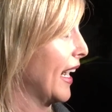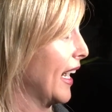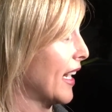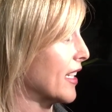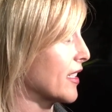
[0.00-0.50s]

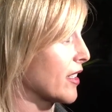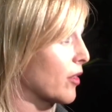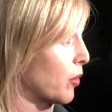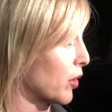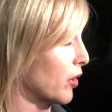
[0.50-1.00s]
and
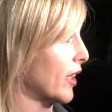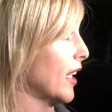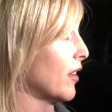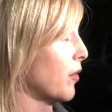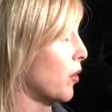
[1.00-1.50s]
we're
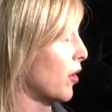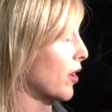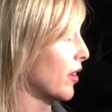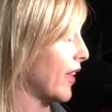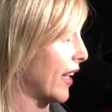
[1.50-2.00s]
looking
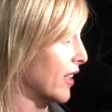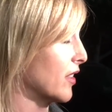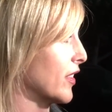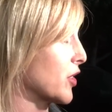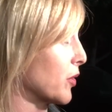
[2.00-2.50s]
for that
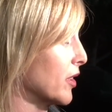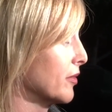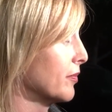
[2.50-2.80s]
individual.